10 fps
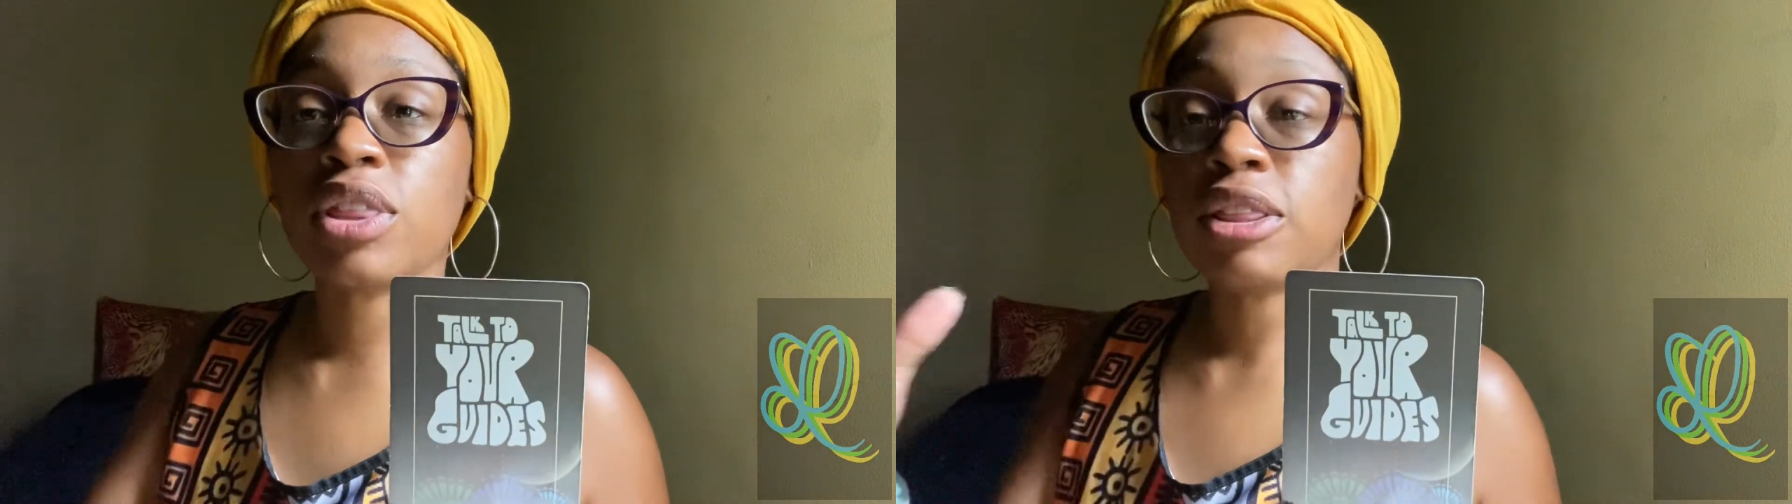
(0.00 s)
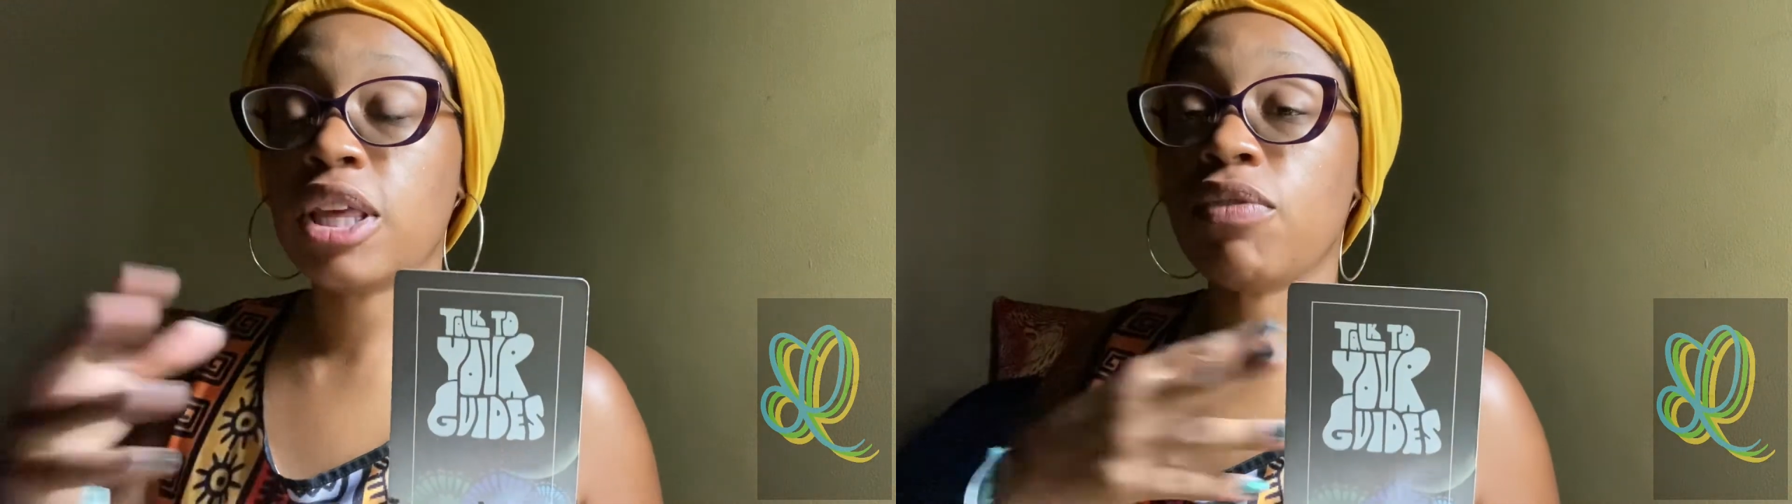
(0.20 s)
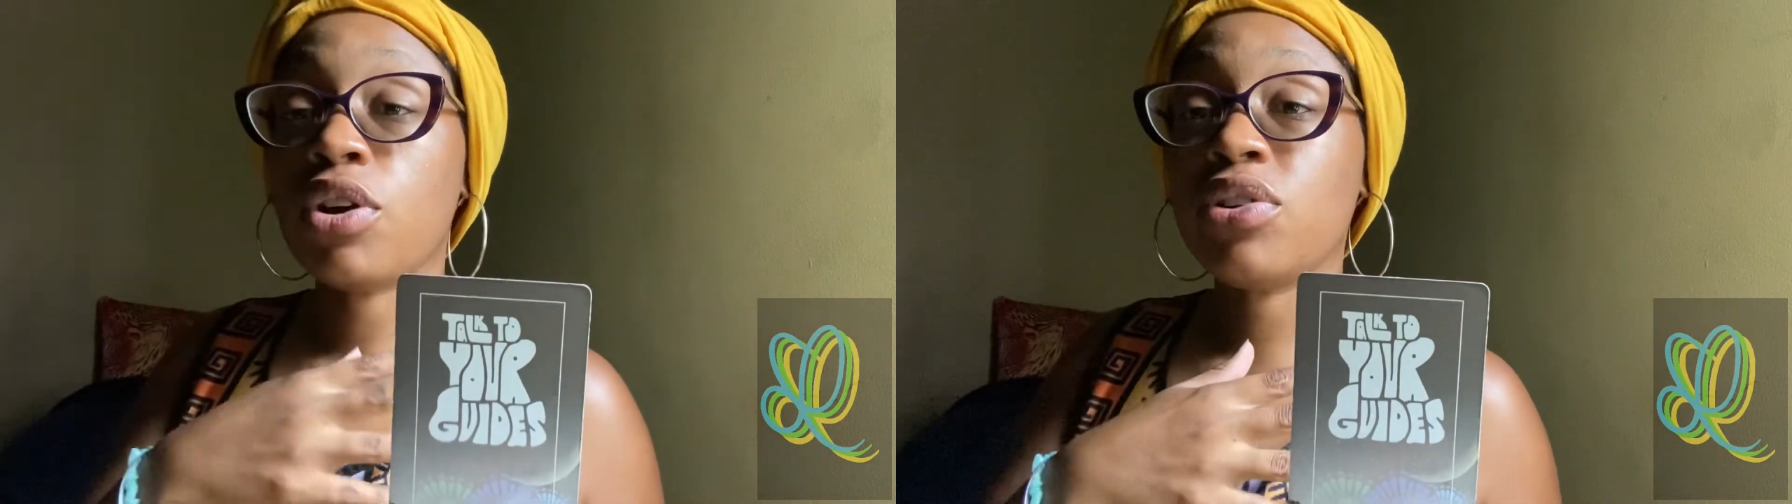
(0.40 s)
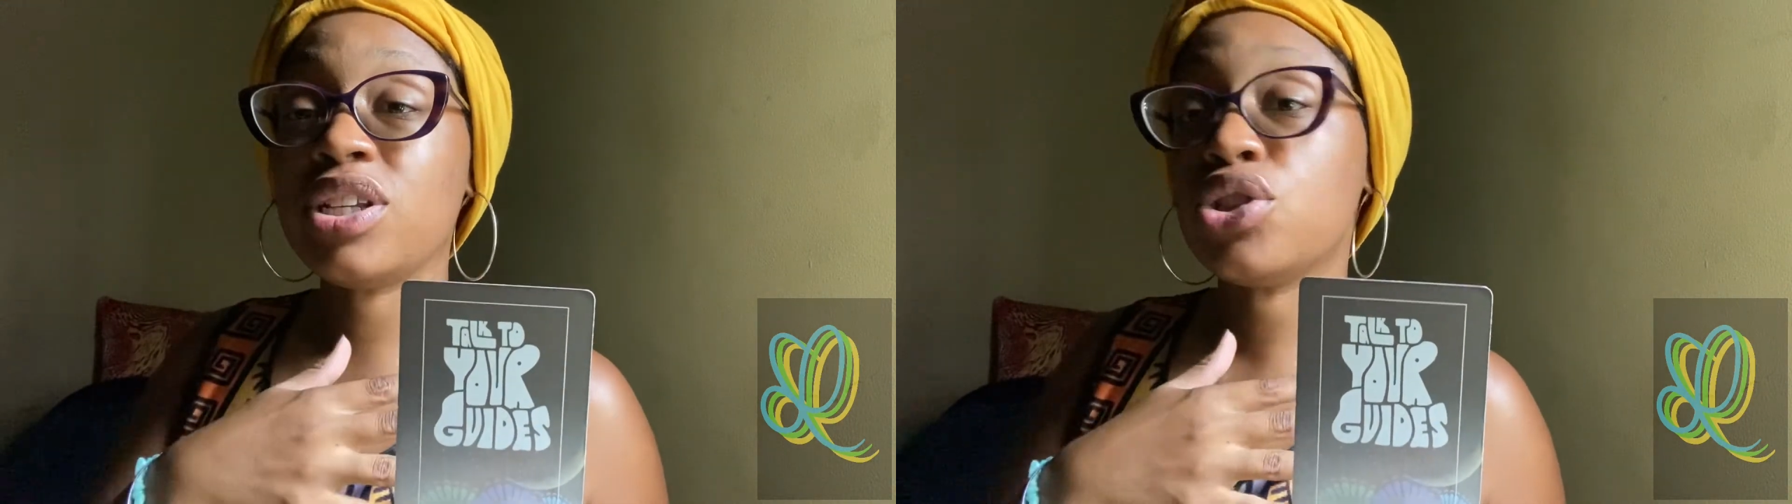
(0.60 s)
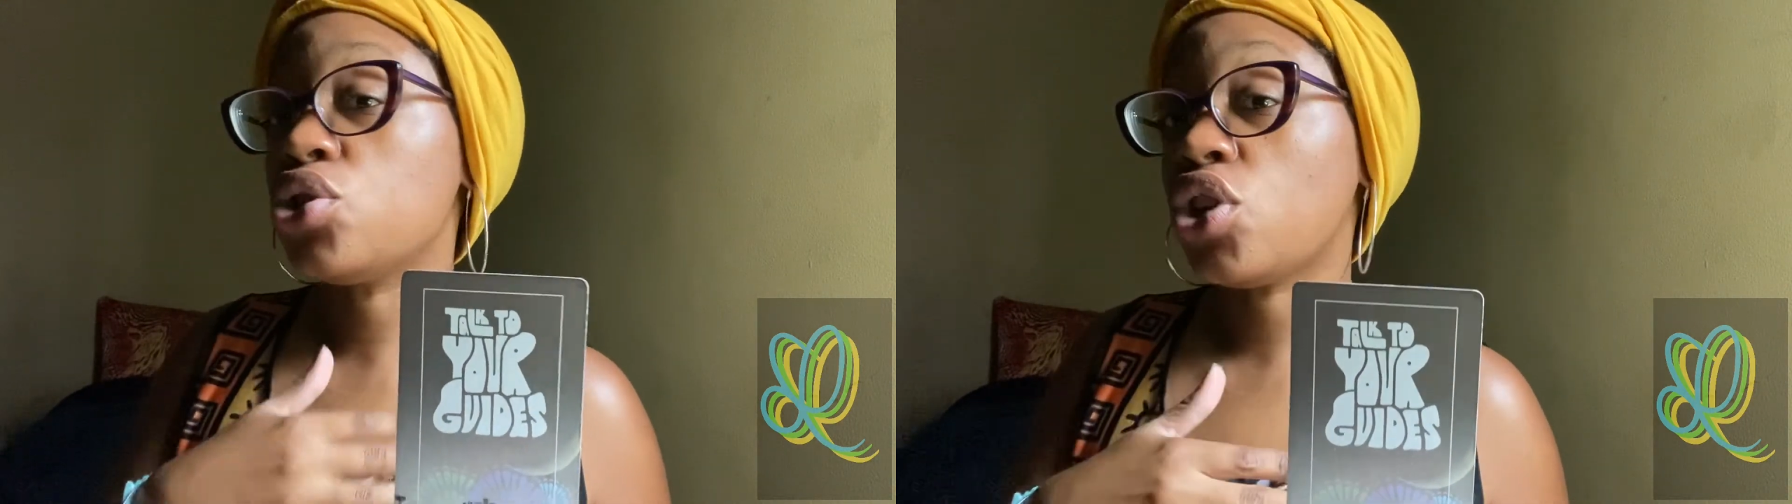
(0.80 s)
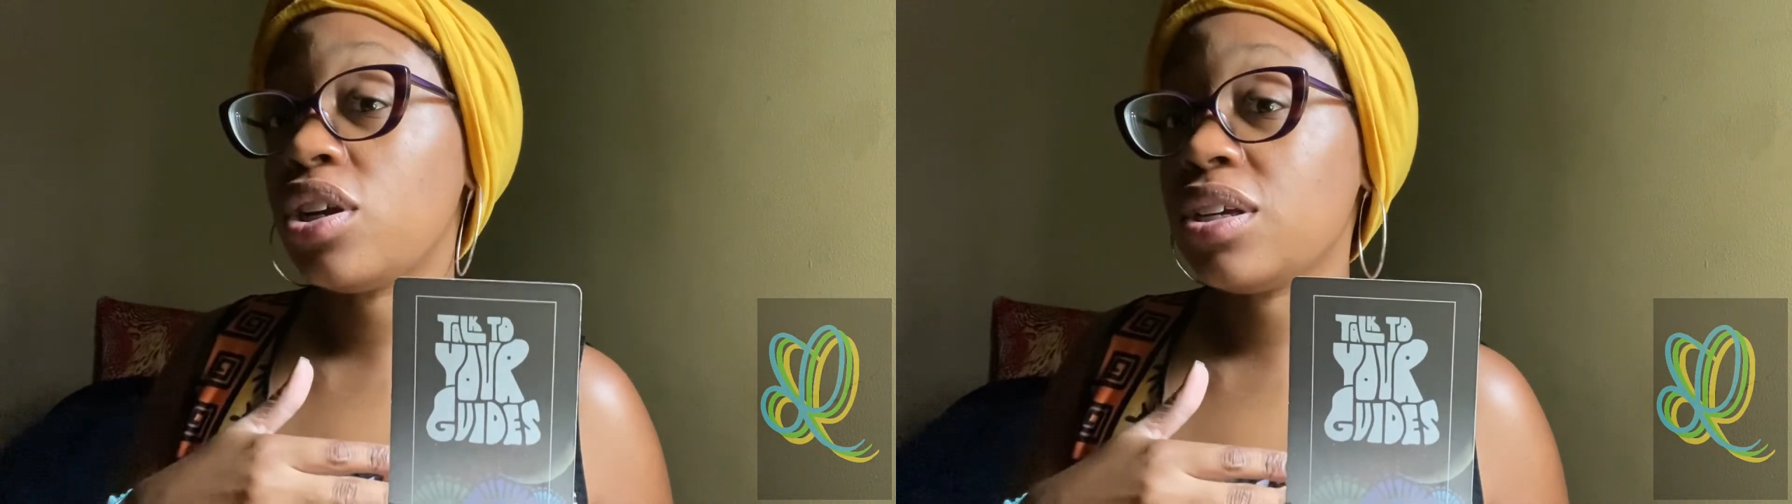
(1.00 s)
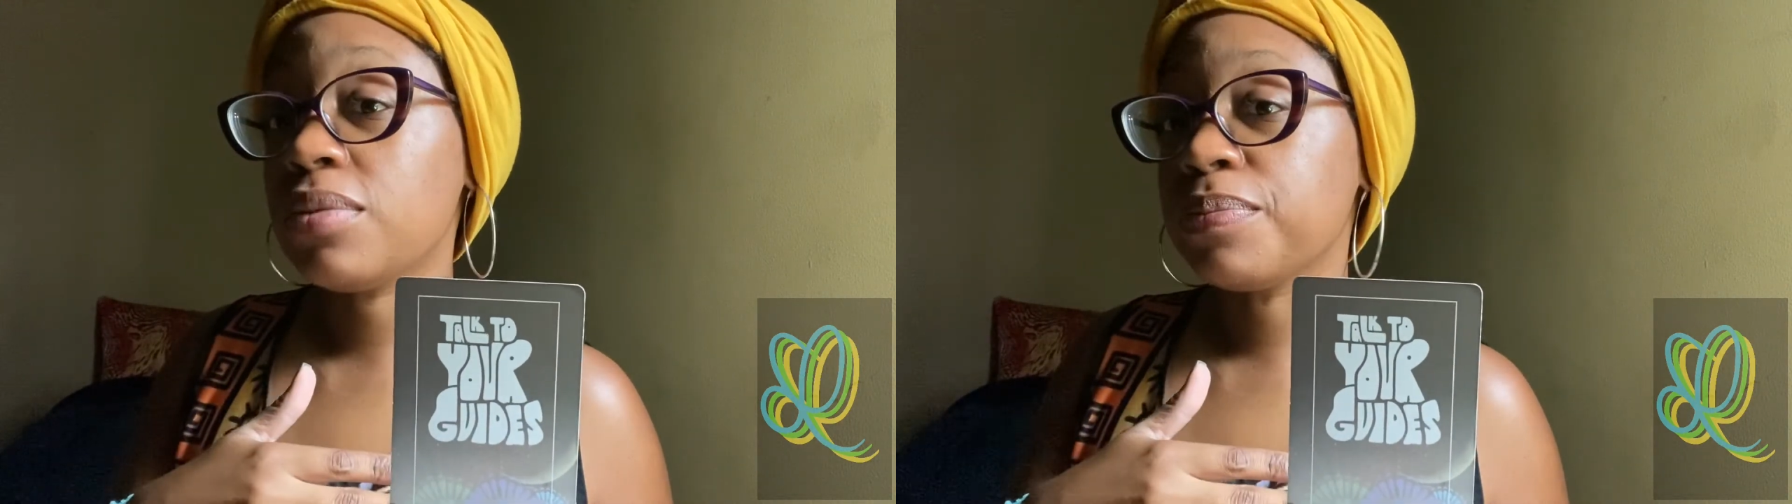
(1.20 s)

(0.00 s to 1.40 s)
that they've already started,